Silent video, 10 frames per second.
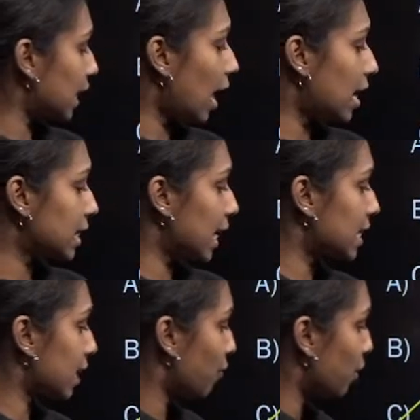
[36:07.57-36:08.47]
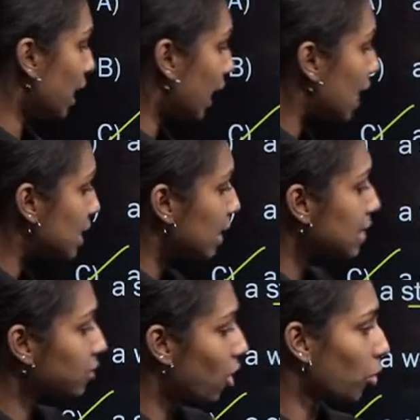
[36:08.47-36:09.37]
last case, weak acid and
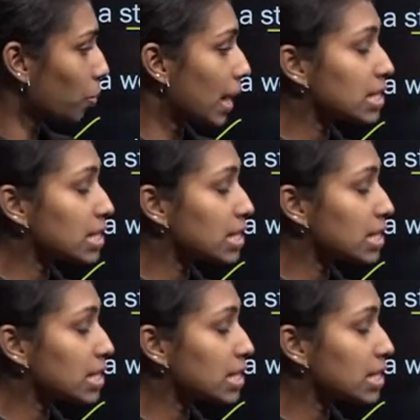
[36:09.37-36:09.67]
strong base,